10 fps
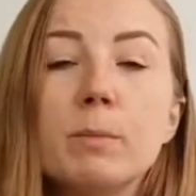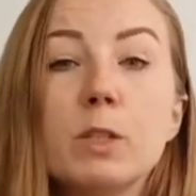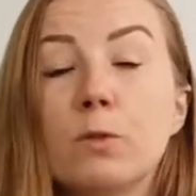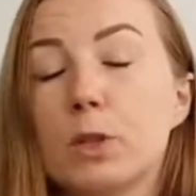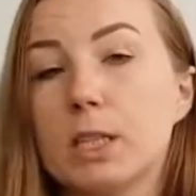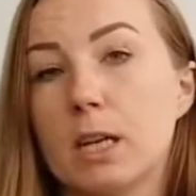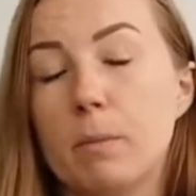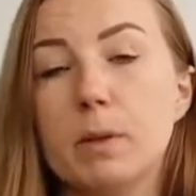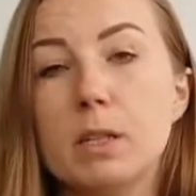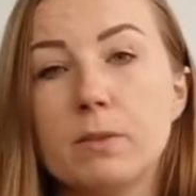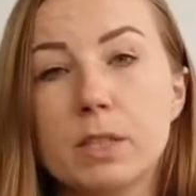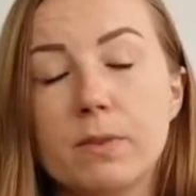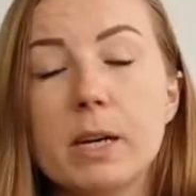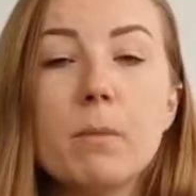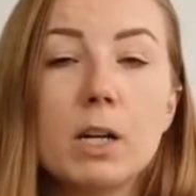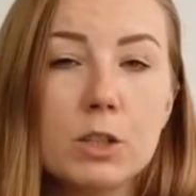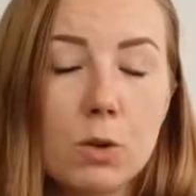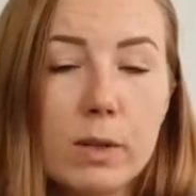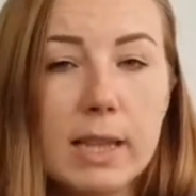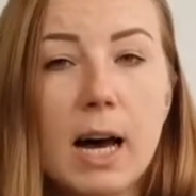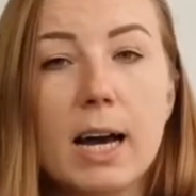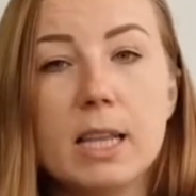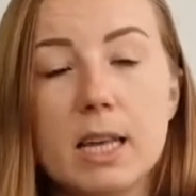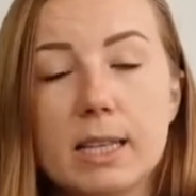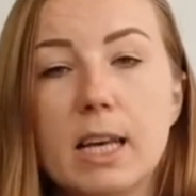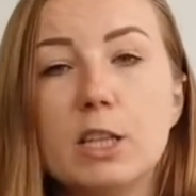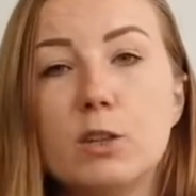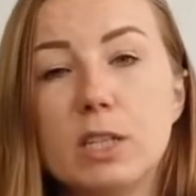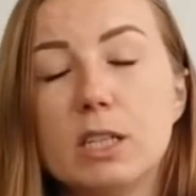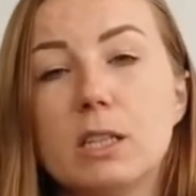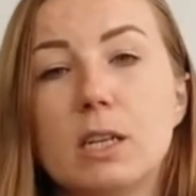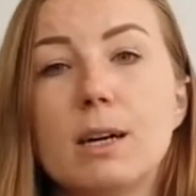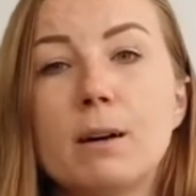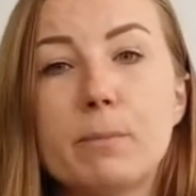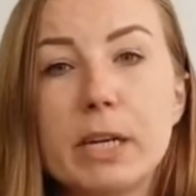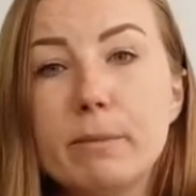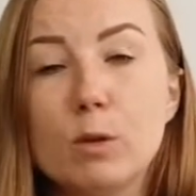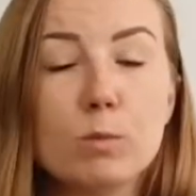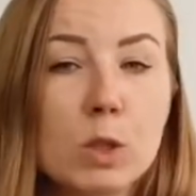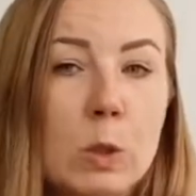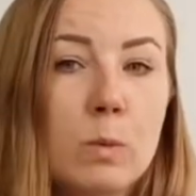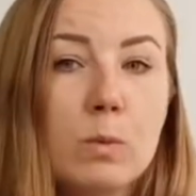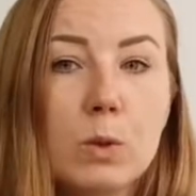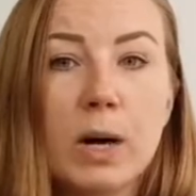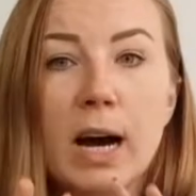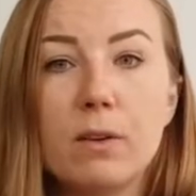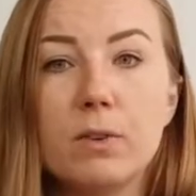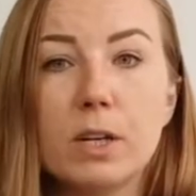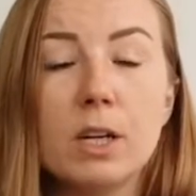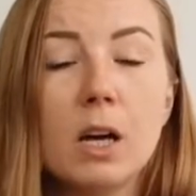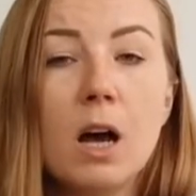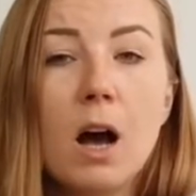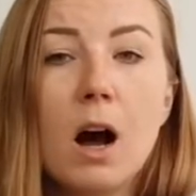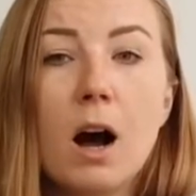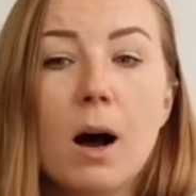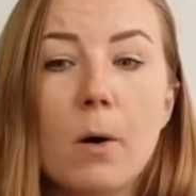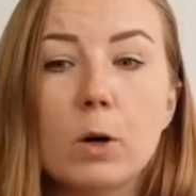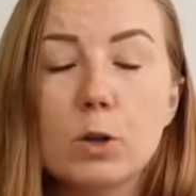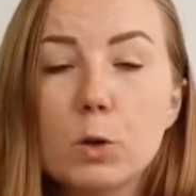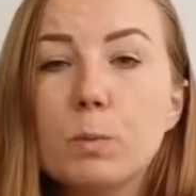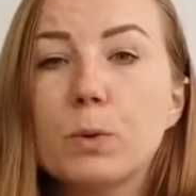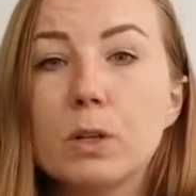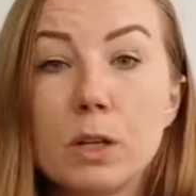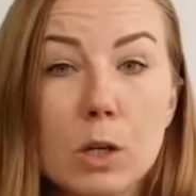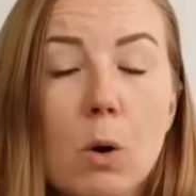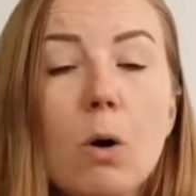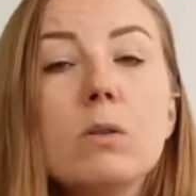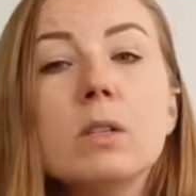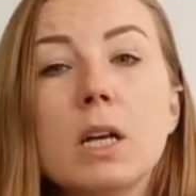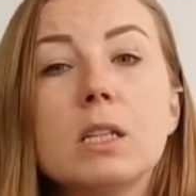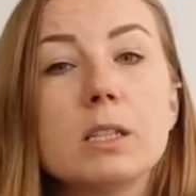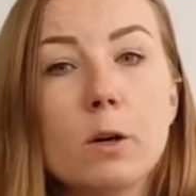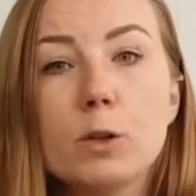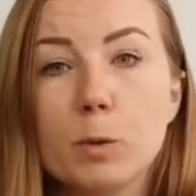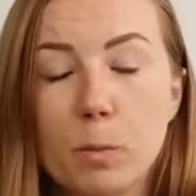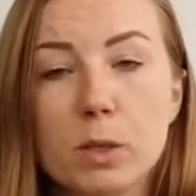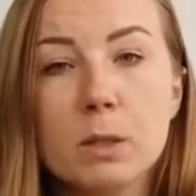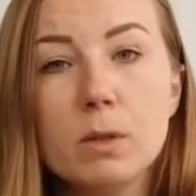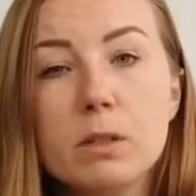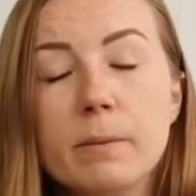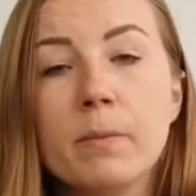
So for example, if it's very much online and then you need premium Zoom to have group calls, then it's also possible.